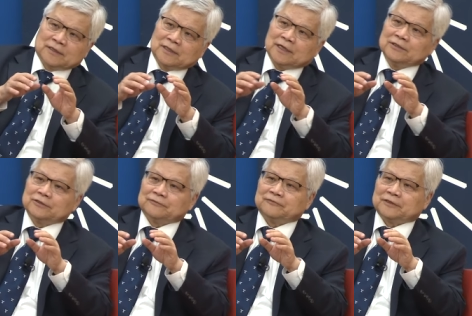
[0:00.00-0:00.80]

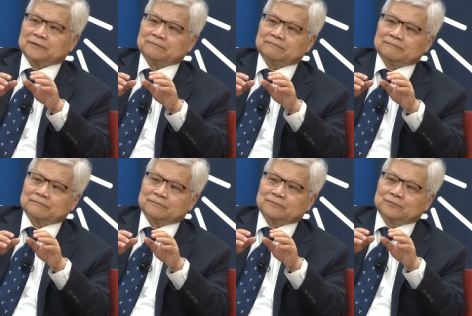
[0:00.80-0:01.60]
kind of uh,
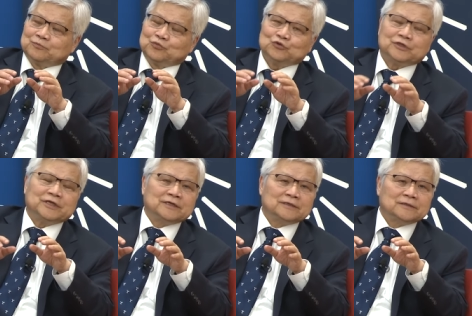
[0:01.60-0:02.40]

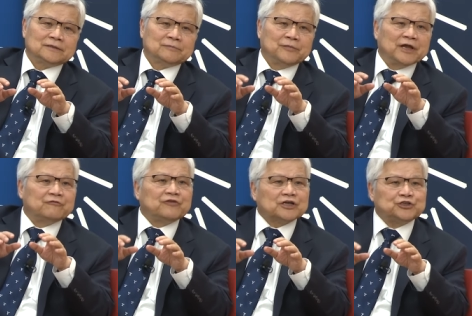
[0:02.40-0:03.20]
putting
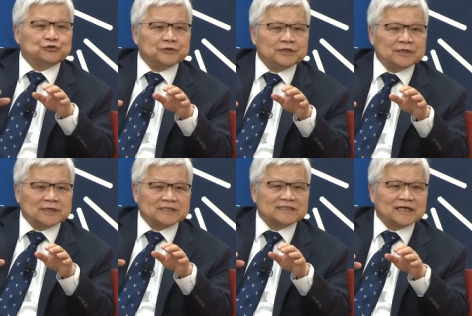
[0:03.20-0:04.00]
manufacturing
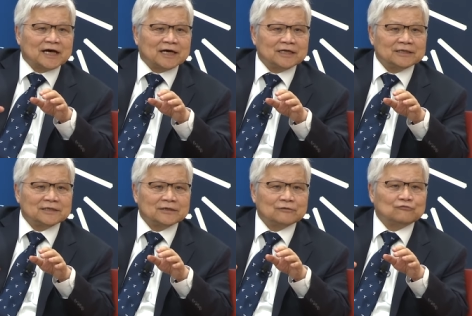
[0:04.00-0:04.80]
aside
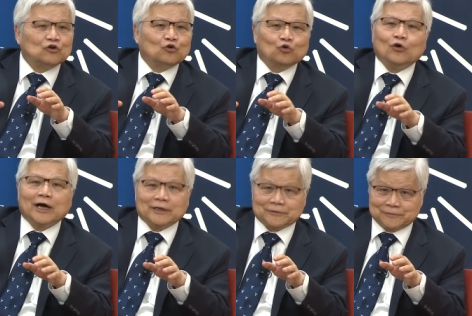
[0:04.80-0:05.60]
for a
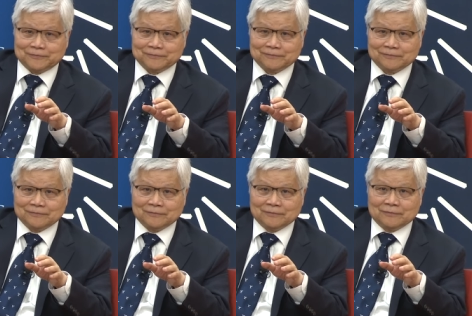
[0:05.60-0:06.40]
while.
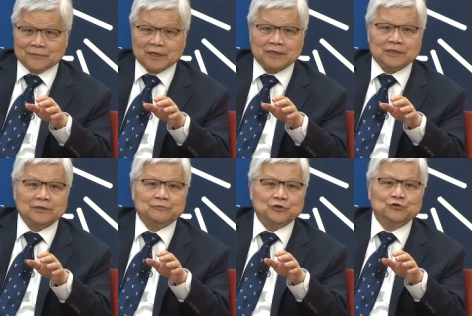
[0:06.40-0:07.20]
But
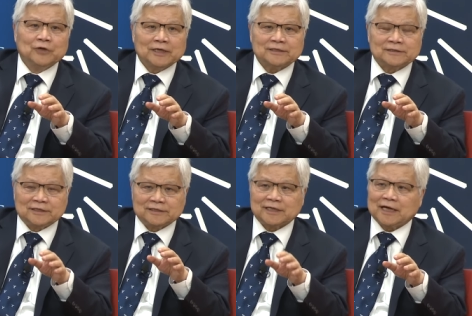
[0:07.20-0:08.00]
if US
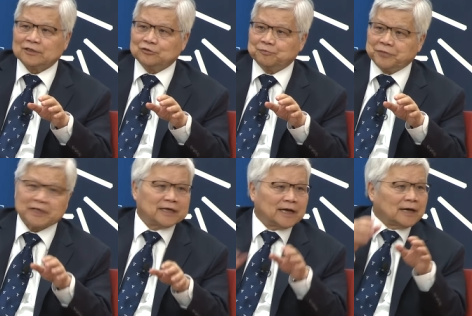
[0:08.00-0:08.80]
decide to
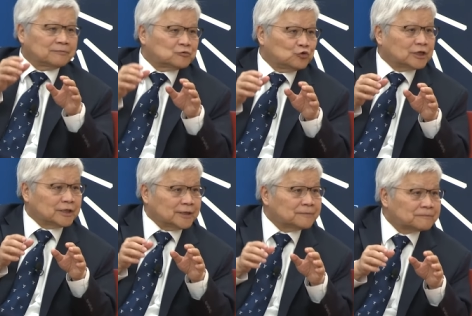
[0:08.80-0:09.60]
pick it up
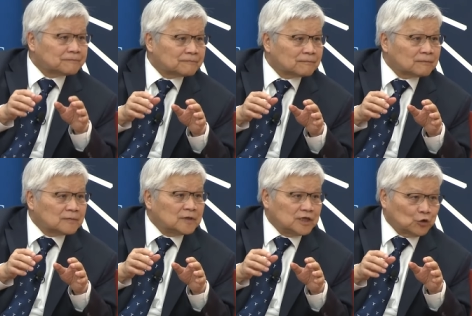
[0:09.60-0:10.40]
quickly,
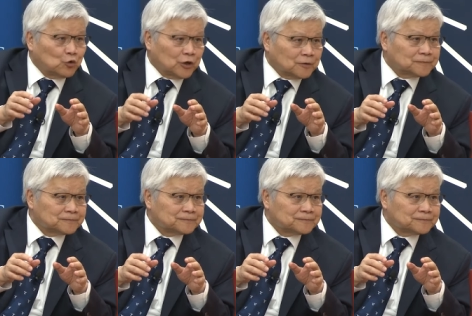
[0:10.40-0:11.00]
they will.